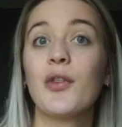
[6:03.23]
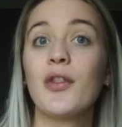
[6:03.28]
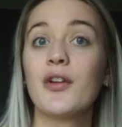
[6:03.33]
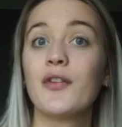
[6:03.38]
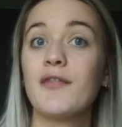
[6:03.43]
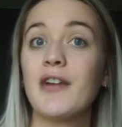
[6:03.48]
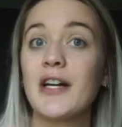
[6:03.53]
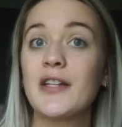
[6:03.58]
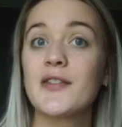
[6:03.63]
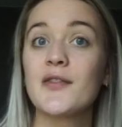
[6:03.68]

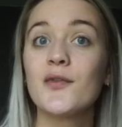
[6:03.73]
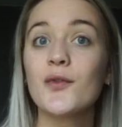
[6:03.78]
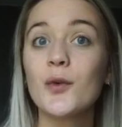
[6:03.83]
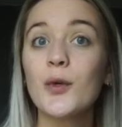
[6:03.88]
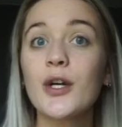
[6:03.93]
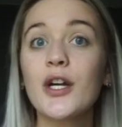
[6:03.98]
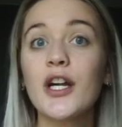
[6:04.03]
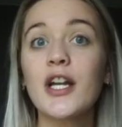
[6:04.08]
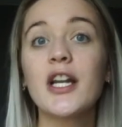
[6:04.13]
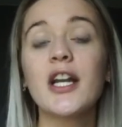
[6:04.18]
fast
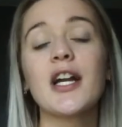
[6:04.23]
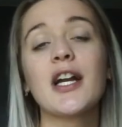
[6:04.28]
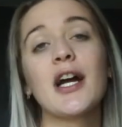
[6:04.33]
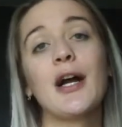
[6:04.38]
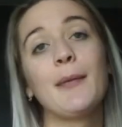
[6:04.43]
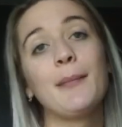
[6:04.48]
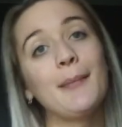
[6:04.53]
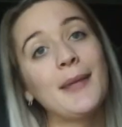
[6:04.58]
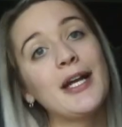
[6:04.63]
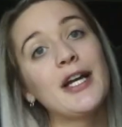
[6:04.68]
forward, I
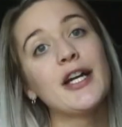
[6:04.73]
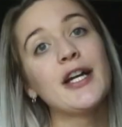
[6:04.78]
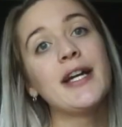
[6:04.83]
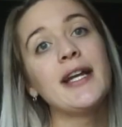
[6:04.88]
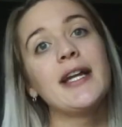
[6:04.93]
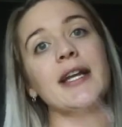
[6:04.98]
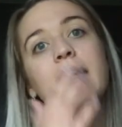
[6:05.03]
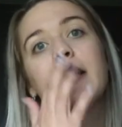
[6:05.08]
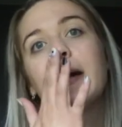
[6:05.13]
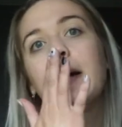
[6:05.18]
got
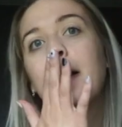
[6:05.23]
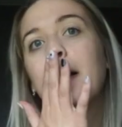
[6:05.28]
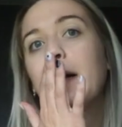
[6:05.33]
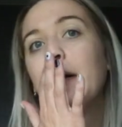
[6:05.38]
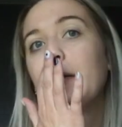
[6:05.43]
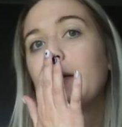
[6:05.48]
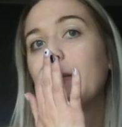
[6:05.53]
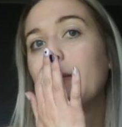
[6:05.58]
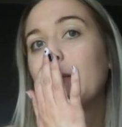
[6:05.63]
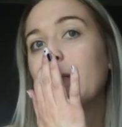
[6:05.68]
married.
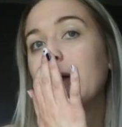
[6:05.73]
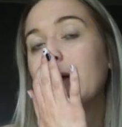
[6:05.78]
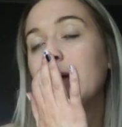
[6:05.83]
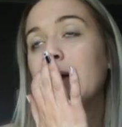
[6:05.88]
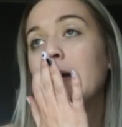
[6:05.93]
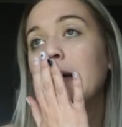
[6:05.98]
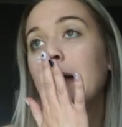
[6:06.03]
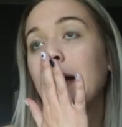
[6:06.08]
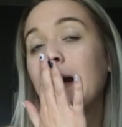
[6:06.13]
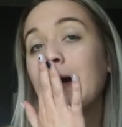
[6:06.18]

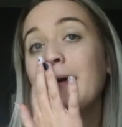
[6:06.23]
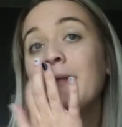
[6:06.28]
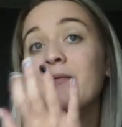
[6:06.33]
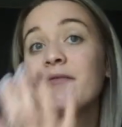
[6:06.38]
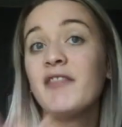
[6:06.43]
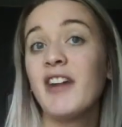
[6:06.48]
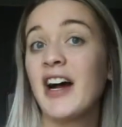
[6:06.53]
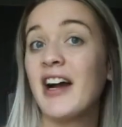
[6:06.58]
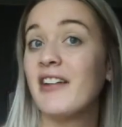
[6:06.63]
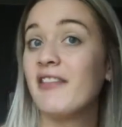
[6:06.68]
I am
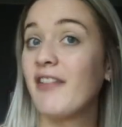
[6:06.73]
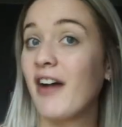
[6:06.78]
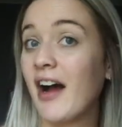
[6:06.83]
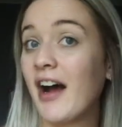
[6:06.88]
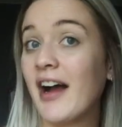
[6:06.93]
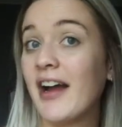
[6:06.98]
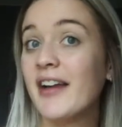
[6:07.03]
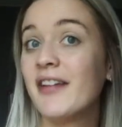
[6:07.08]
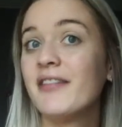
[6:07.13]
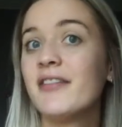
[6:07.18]

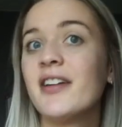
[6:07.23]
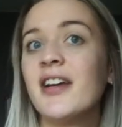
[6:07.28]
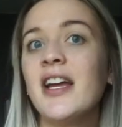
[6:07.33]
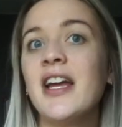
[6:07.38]
5'5",